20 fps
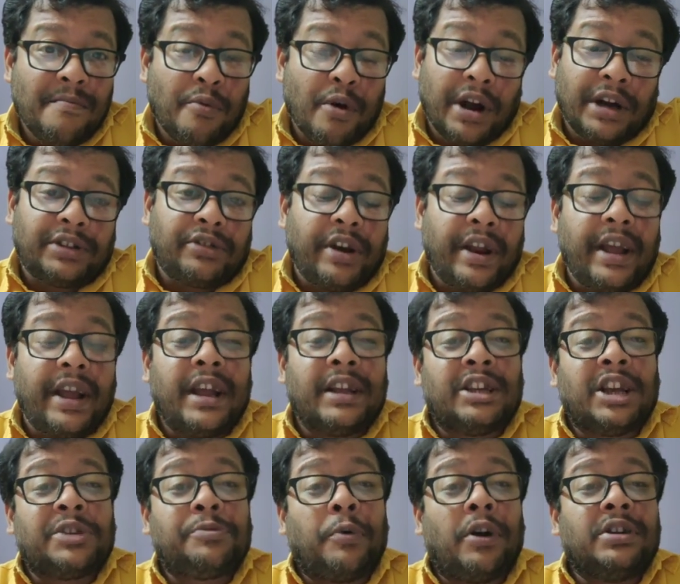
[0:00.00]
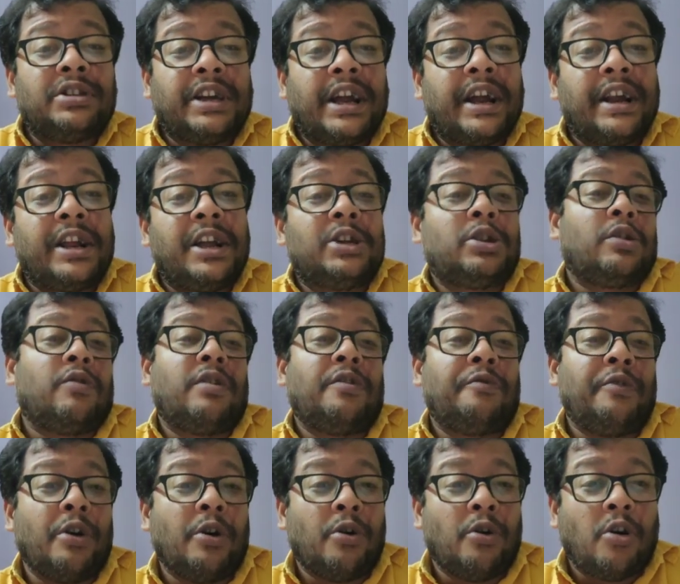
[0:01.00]
poetry is a spontaneous
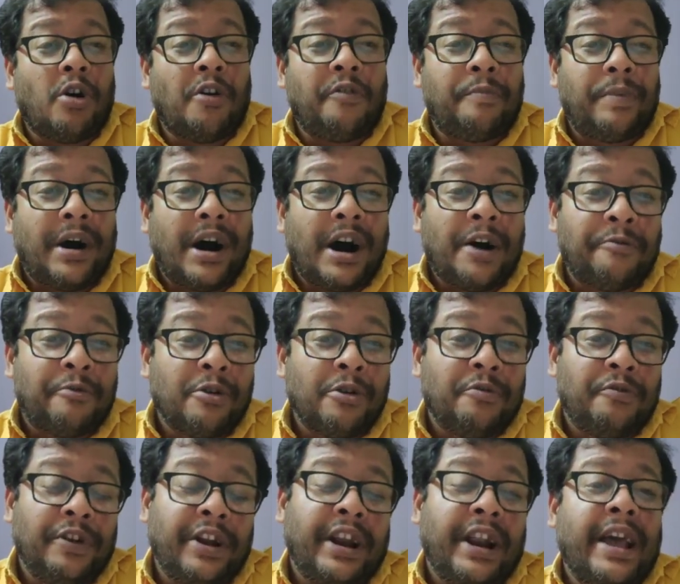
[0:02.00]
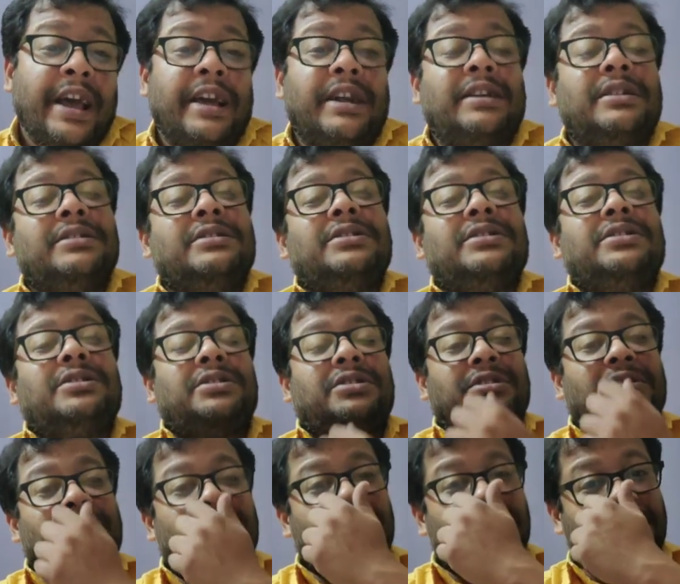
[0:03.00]
overflow of powerful
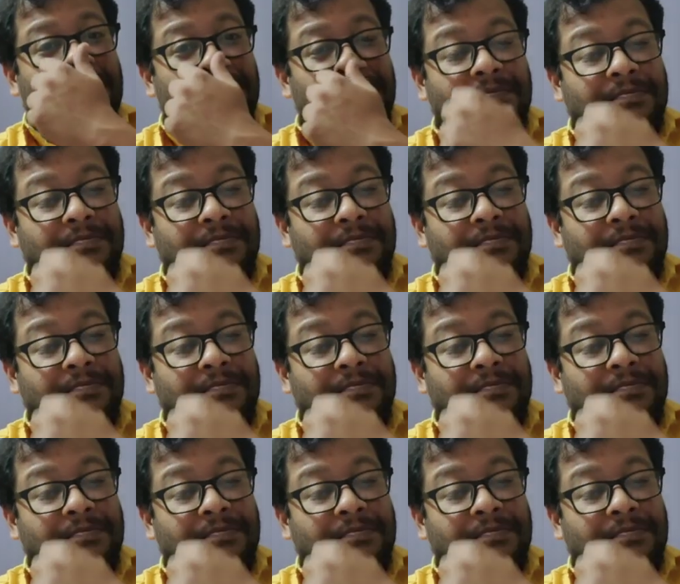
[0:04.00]
feelings,